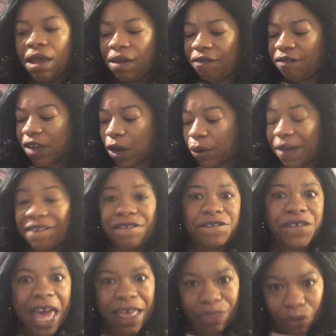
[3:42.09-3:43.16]
very
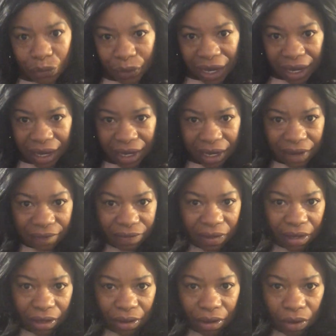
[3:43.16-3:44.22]
feathery. If
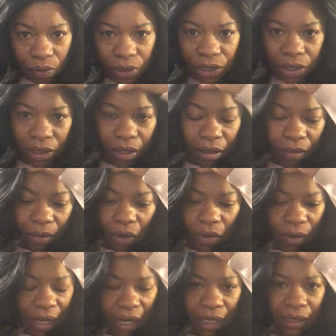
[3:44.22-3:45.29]
we just gonna
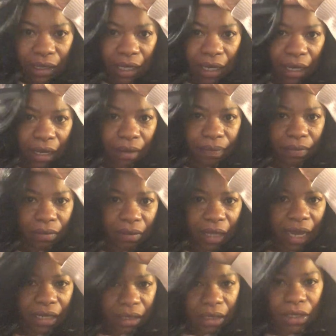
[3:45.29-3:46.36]
go ahead and say, yep,
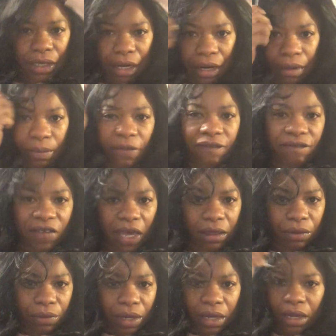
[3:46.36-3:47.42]
that's a term,
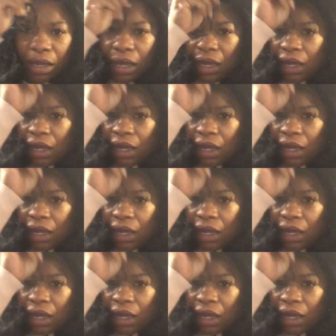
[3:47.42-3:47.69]
feathery.